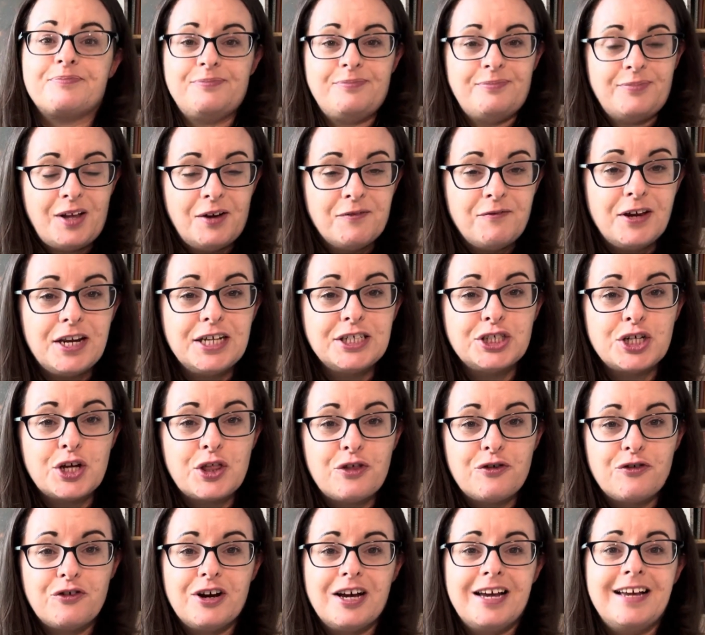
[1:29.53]
Finish at
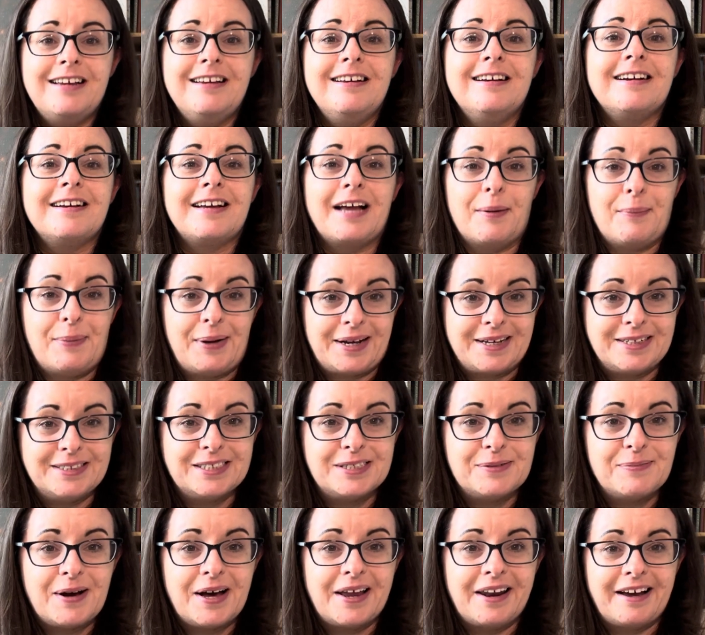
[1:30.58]
3, get back
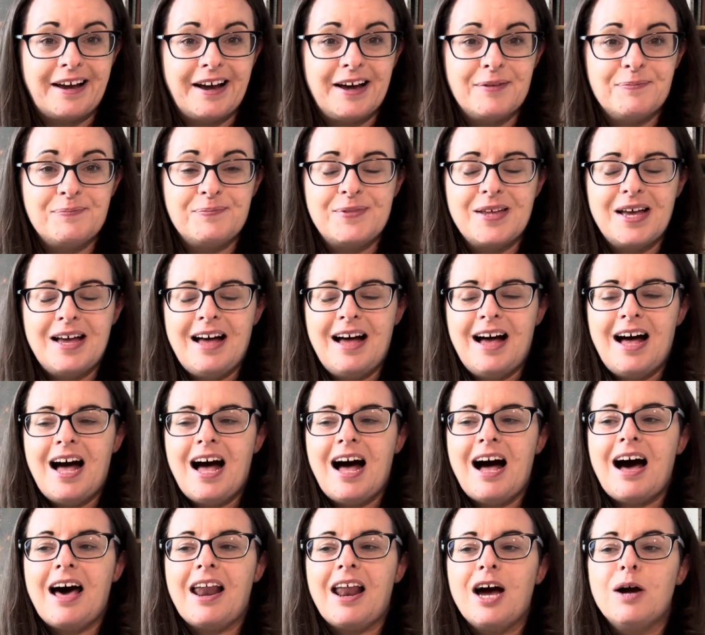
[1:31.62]
into bed again.
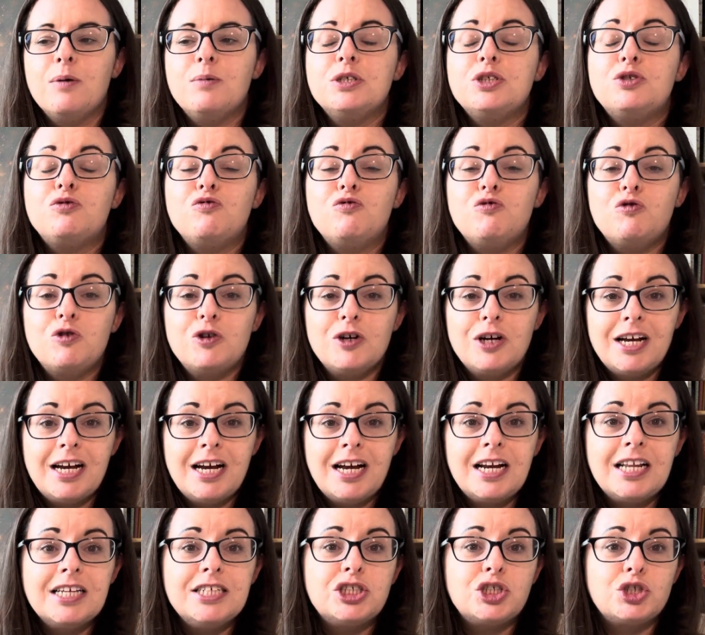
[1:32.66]
And I was
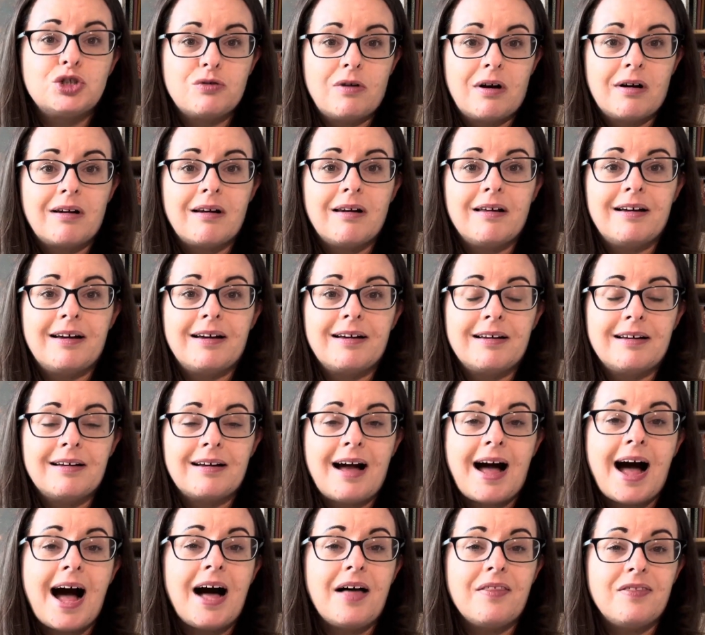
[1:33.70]
really struggling
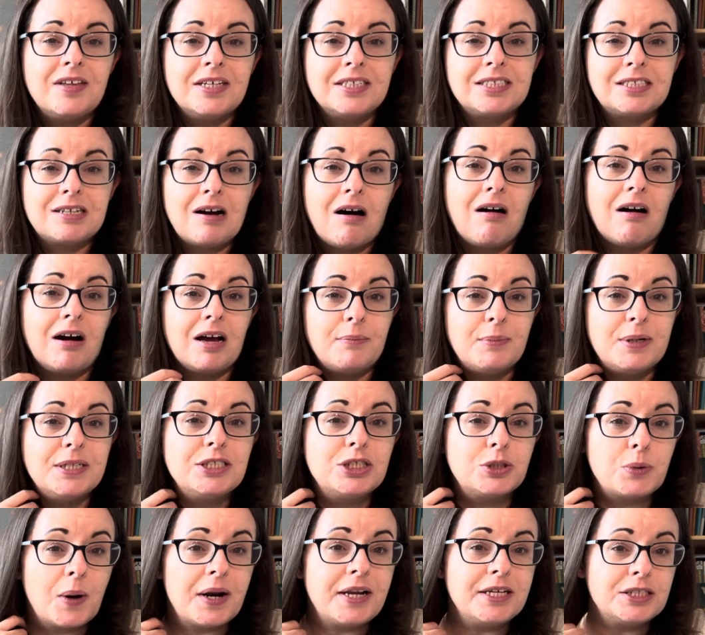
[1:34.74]
at this time in
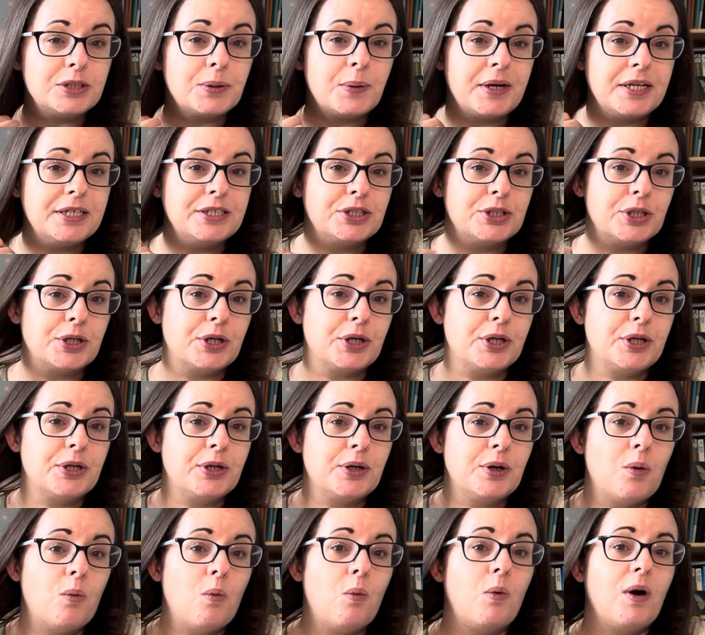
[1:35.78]
2022
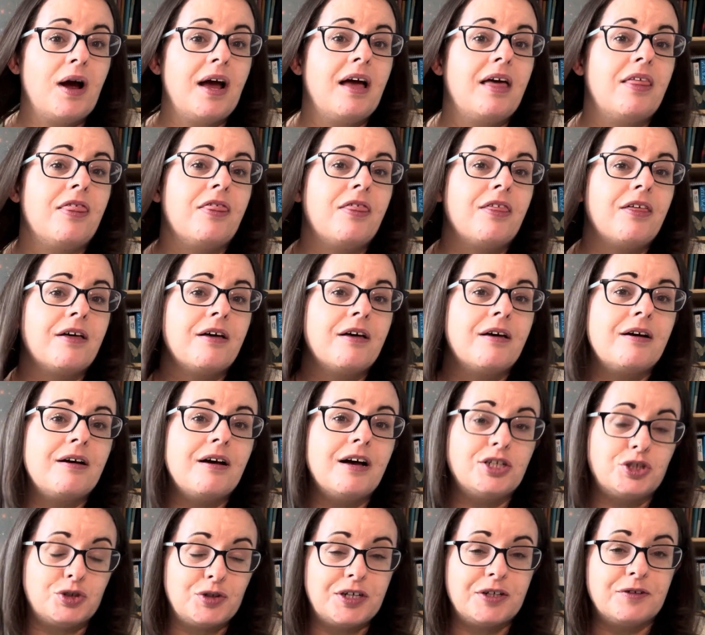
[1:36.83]
with
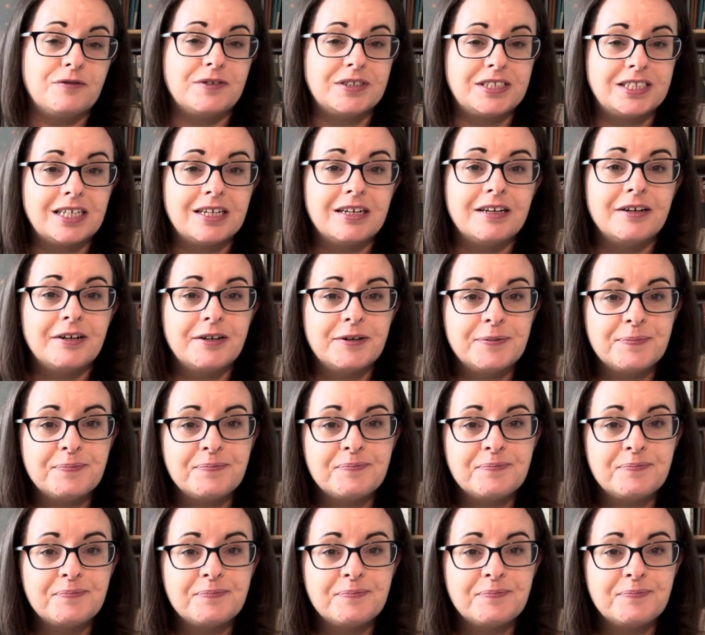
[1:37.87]
adrenal fatigue.